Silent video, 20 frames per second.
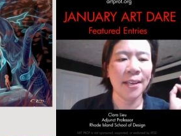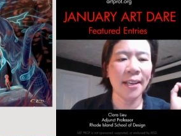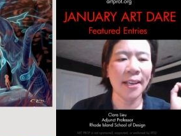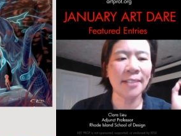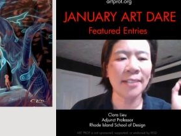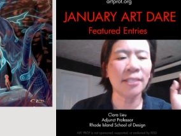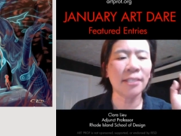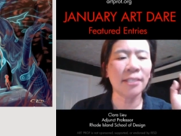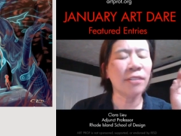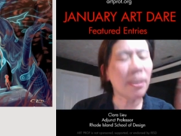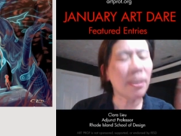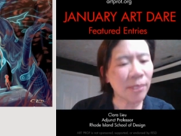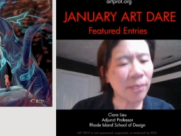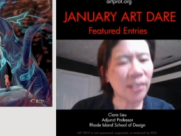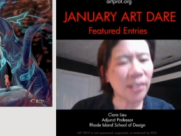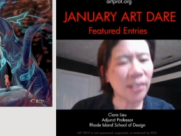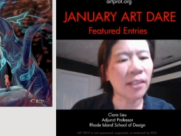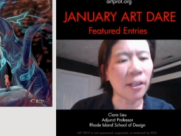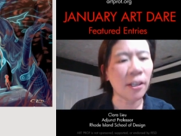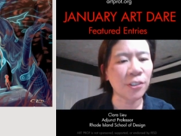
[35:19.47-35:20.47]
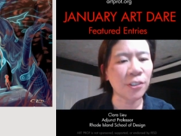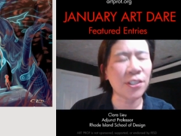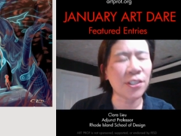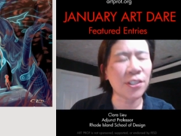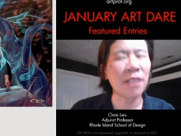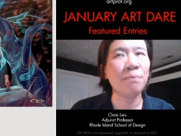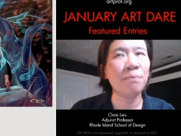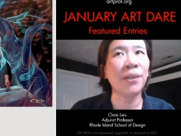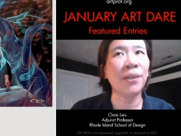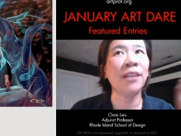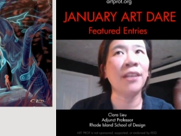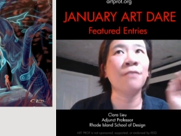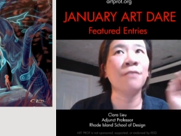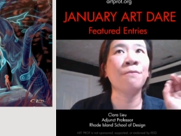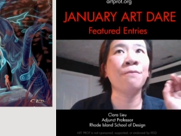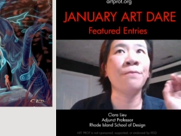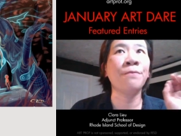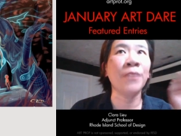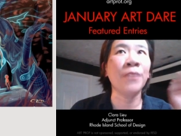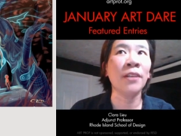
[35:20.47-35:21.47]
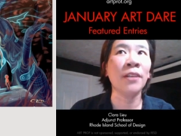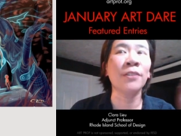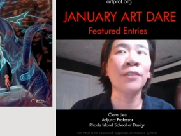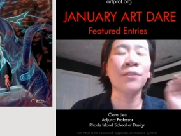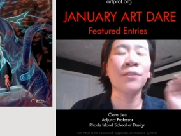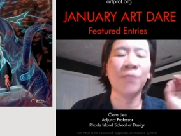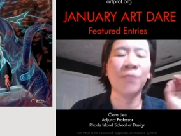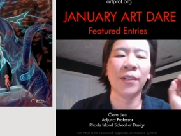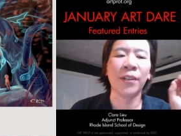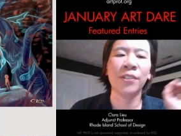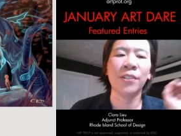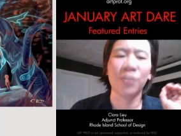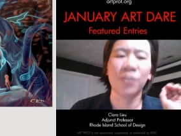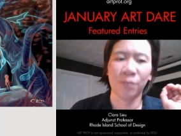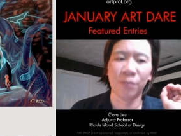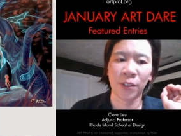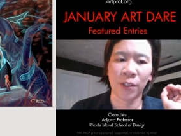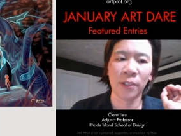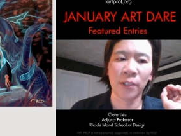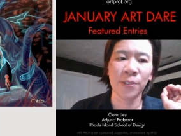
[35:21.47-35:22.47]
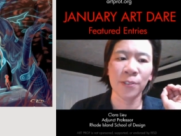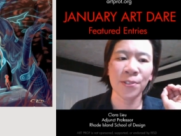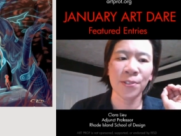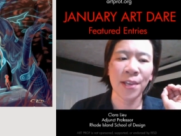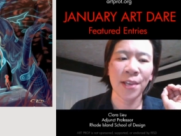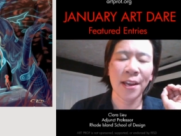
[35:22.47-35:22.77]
it's a limited color scheme, but it feels very diverse.